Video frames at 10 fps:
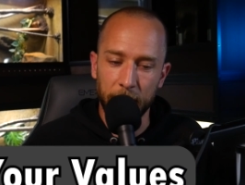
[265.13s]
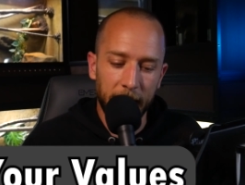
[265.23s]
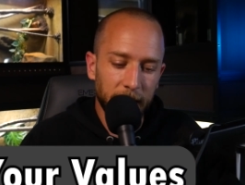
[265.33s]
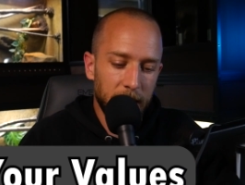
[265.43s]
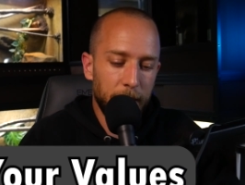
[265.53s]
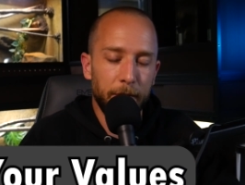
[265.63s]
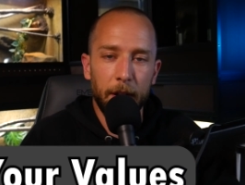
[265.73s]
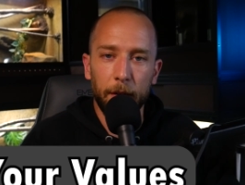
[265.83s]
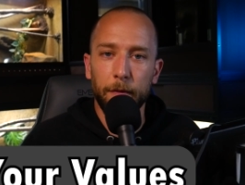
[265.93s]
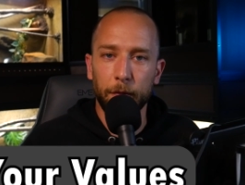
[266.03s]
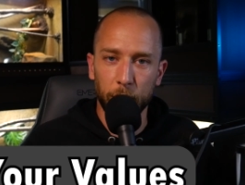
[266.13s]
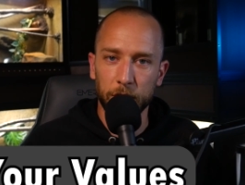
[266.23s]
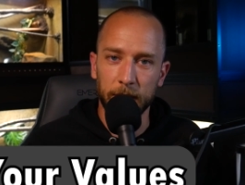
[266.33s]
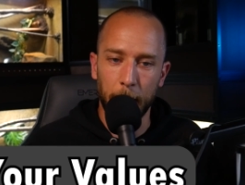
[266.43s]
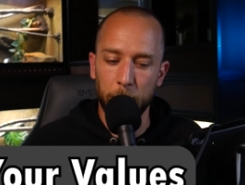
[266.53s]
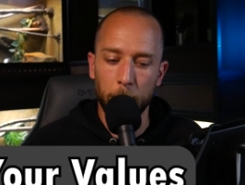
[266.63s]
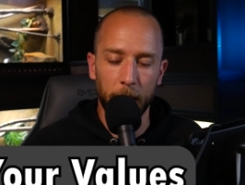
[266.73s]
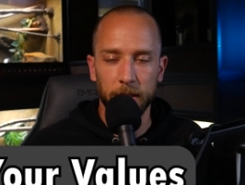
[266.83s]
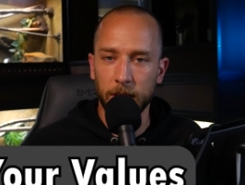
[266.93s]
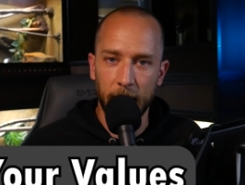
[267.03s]
That is the very first step you
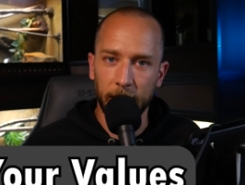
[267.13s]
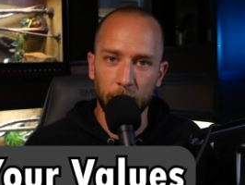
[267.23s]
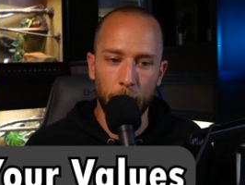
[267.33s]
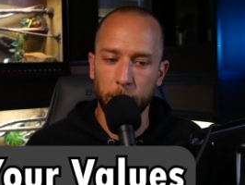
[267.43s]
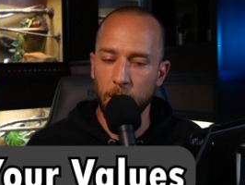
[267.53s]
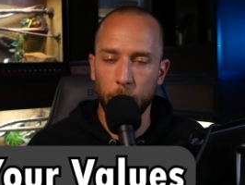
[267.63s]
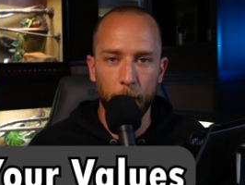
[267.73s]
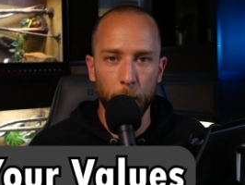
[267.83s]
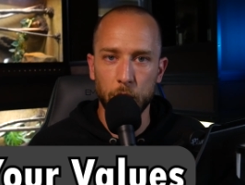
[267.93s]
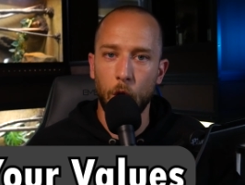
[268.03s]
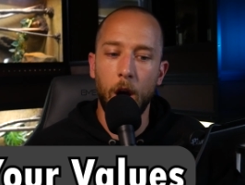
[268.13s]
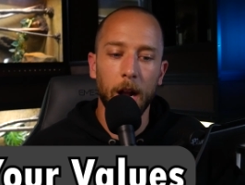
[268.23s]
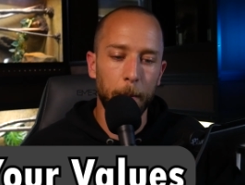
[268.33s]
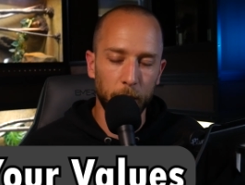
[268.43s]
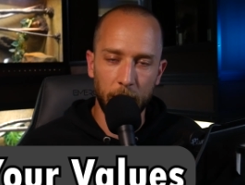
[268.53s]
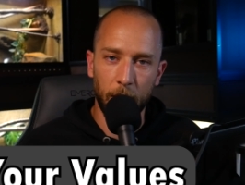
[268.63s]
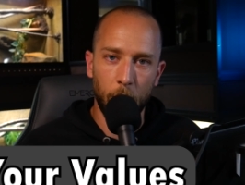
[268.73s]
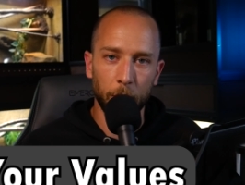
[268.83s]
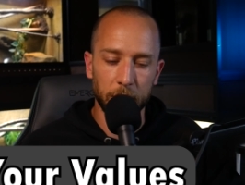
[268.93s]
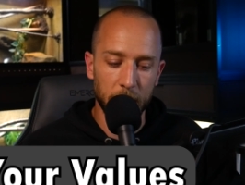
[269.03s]
must take in the reptile room. And we talk about that
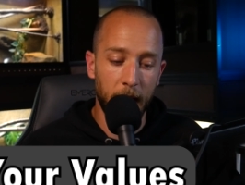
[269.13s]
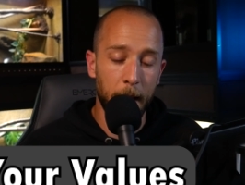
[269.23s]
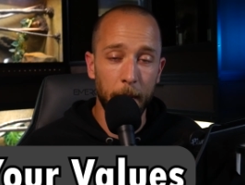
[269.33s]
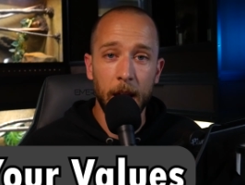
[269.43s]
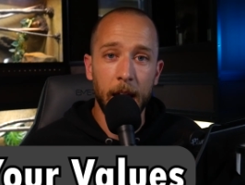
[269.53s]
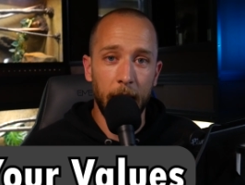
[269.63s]
all the time.